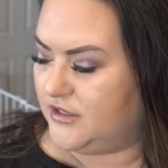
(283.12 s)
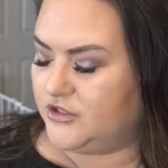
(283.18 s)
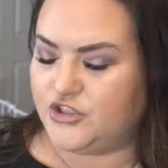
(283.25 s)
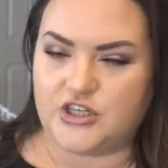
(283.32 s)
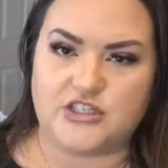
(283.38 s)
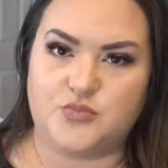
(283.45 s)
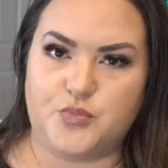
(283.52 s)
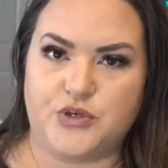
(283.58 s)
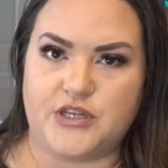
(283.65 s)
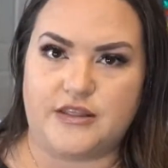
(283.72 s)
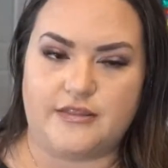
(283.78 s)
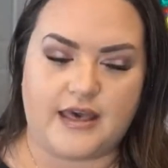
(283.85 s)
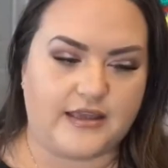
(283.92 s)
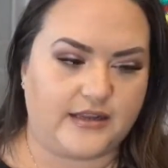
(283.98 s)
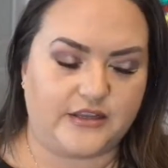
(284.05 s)
just putting
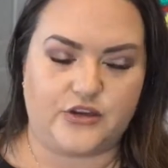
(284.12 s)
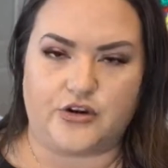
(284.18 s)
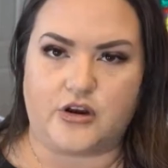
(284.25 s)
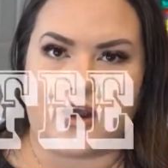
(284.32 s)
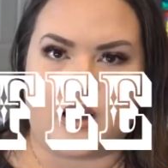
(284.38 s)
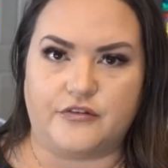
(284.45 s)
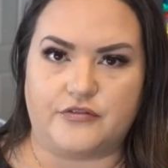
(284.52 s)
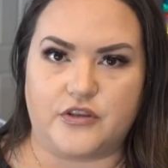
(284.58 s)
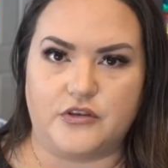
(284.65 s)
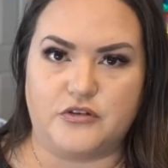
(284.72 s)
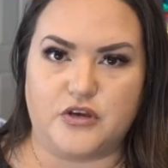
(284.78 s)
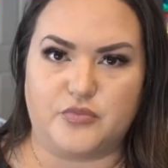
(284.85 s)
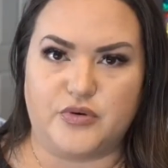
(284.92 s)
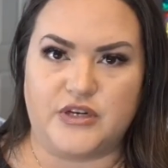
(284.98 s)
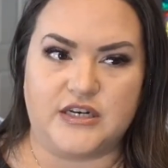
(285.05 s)
that in your coffee. You
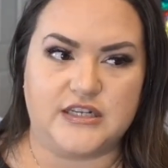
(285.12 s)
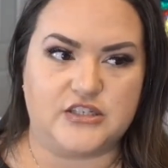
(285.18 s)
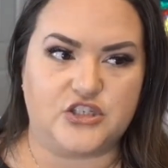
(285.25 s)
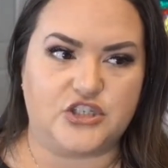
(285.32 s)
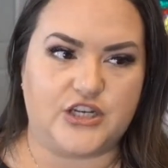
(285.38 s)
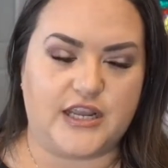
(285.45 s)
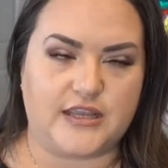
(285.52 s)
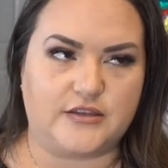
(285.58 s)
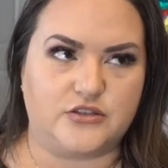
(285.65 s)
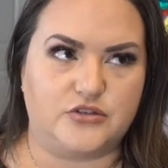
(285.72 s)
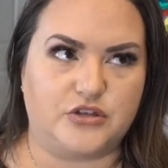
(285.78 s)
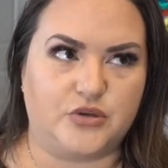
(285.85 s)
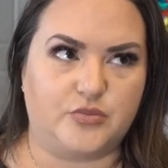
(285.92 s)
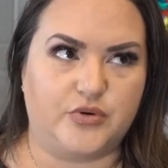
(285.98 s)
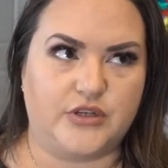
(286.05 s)
could put it in shakes. You
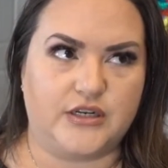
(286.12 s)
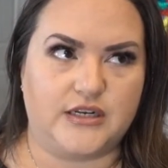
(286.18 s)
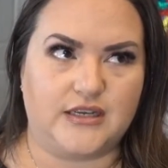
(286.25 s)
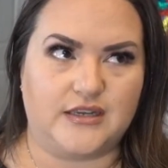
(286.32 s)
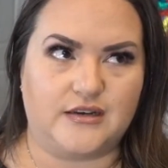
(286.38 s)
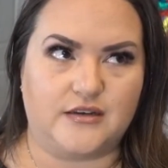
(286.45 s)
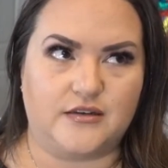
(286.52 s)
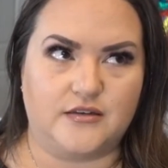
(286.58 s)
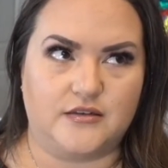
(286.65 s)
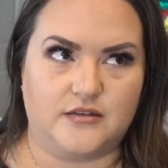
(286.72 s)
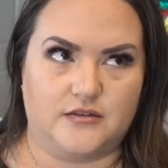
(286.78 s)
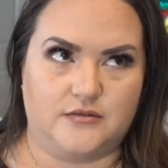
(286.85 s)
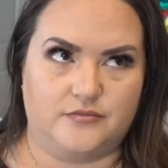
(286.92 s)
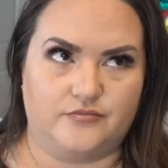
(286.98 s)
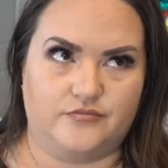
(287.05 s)
could put it in,
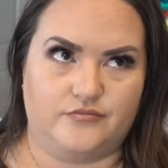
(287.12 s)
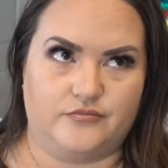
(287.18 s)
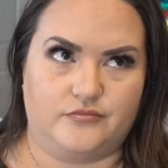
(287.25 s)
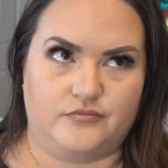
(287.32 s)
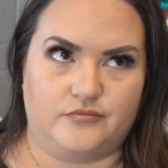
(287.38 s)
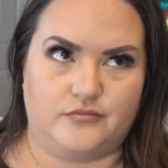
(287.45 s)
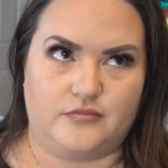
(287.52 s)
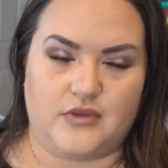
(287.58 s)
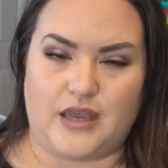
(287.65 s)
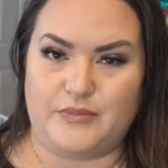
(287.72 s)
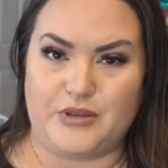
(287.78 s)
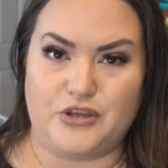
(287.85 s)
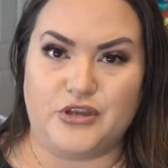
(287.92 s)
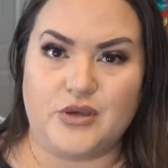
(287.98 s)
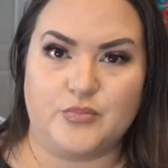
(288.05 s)

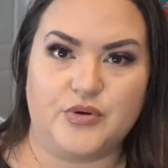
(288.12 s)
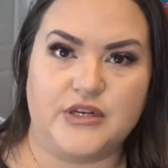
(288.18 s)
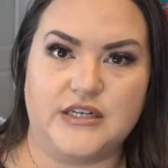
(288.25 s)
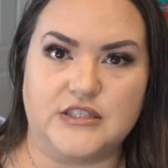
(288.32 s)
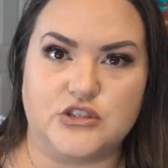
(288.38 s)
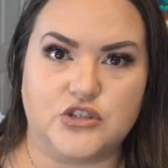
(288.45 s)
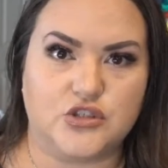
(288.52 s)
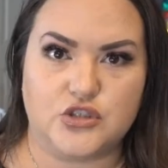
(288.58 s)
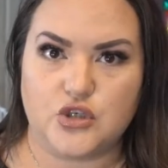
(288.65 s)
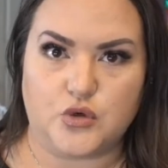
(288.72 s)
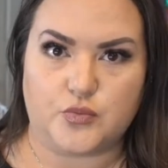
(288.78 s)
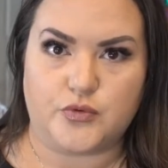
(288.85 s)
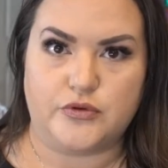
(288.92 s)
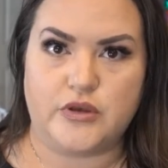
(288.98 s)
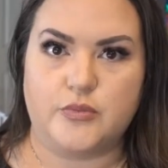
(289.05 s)
you can put it in
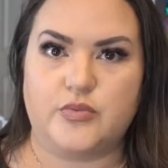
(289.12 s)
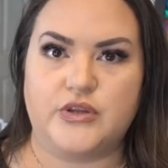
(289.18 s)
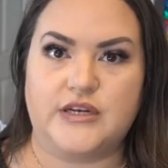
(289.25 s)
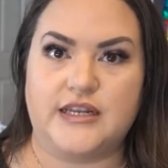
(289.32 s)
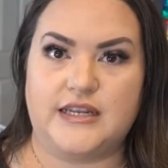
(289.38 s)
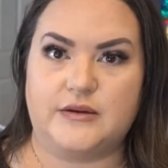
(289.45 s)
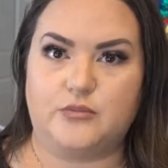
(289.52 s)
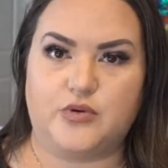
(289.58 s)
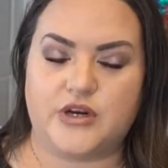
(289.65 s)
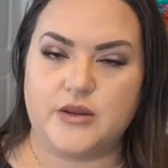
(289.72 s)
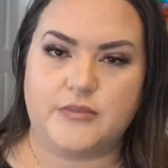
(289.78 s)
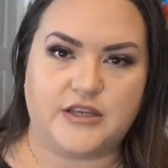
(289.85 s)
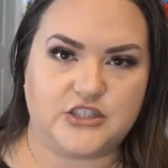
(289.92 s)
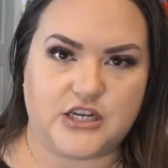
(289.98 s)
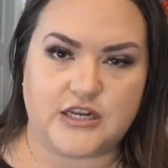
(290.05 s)
soup. You can put it in pretty
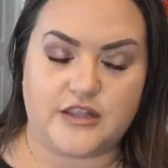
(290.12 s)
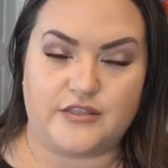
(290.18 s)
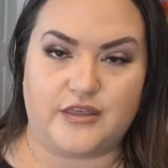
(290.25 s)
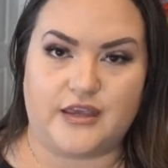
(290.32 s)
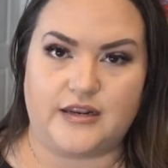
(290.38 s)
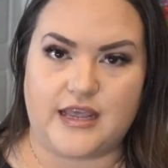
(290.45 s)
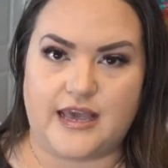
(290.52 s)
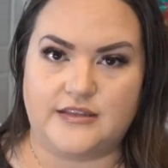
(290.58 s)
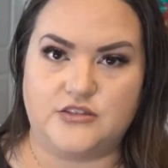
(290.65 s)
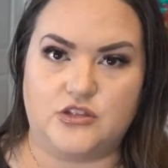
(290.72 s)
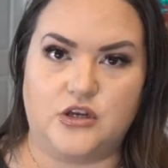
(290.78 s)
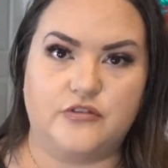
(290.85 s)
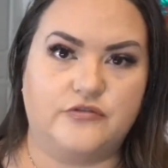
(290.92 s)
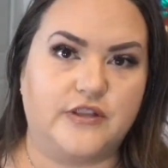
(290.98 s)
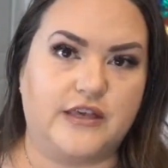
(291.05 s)
much anything. It has
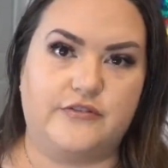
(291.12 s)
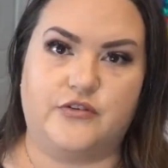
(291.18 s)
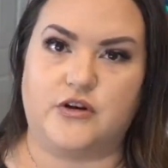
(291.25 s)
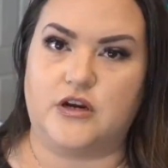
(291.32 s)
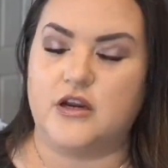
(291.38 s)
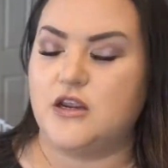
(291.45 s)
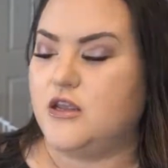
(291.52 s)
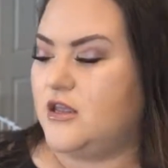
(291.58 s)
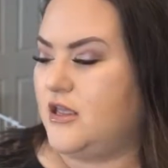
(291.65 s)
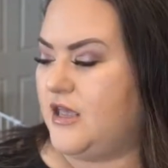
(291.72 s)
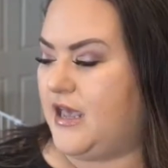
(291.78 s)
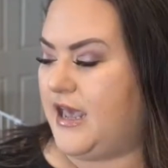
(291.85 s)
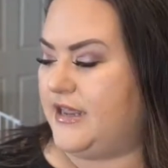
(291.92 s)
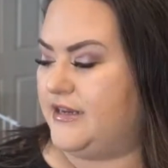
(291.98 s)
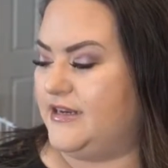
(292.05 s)
no flavor
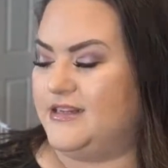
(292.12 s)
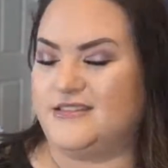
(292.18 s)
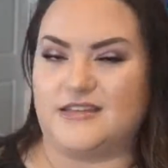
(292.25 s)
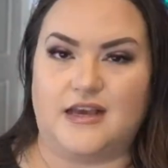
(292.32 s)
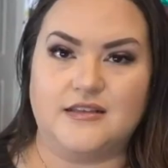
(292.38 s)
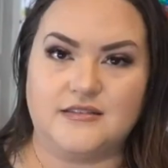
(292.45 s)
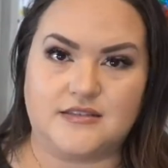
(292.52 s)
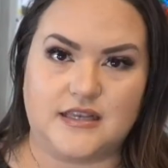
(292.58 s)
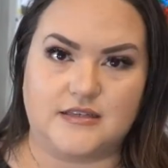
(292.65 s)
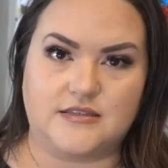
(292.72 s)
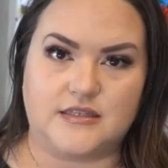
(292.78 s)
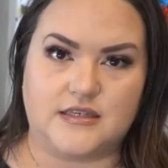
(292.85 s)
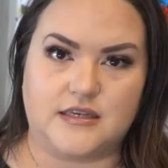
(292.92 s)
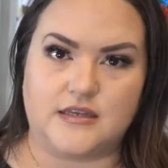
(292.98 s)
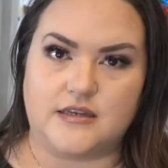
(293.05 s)
and it is
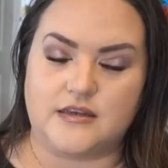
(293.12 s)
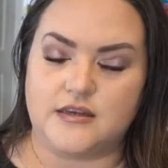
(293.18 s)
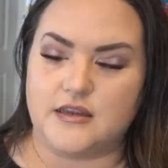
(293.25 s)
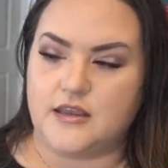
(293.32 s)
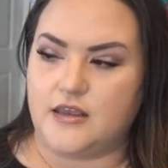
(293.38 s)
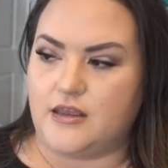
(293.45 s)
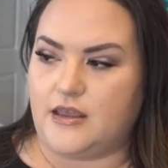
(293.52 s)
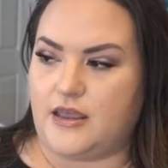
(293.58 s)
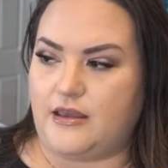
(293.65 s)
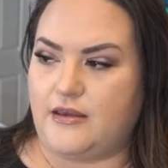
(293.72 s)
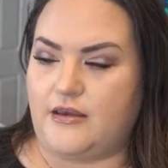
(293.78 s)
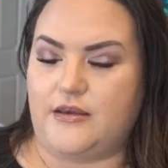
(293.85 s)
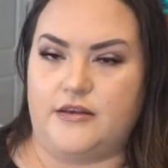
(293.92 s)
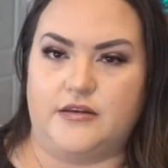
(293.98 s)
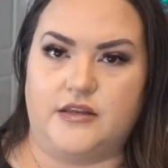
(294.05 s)
unscented.
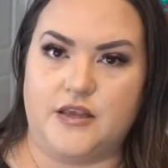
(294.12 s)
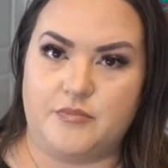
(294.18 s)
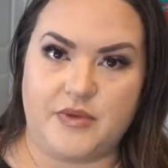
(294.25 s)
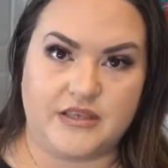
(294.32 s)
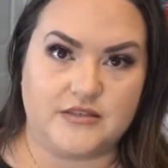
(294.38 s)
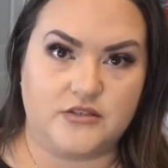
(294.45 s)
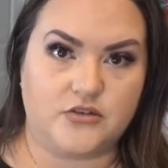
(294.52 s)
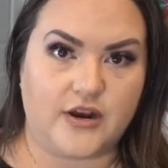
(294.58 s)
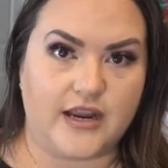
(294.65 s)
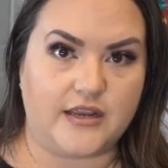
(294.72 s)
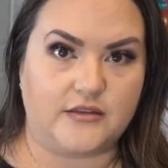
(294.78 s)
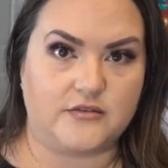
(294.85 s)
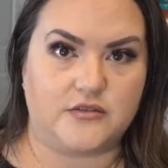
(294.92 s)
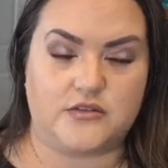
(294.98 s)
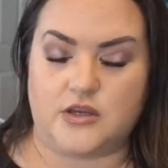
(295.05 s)
And it mixes
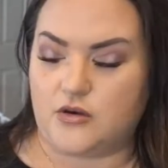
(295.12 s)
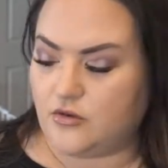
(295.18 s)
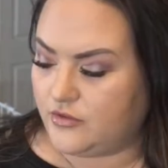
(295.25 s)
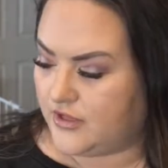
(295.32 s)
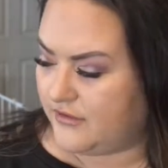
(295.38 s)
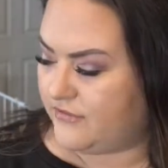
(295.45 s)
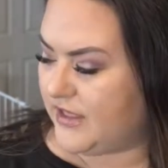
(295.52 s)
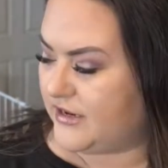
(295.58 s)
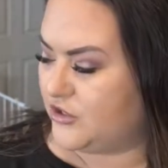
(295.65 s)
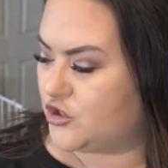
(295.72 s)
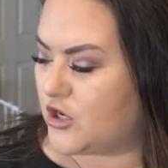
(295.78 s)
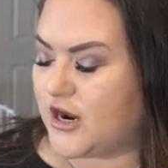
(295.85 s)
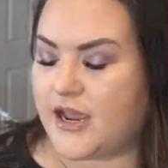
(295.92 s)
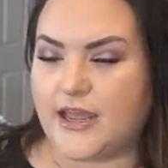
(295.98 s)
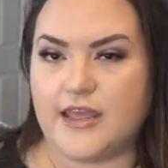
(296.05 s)
great. So give that a
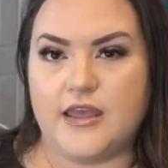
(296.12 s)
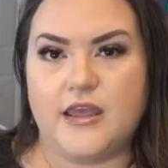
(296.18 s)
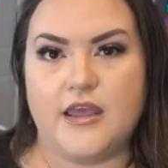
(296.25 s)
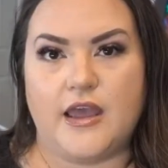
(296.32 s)
try.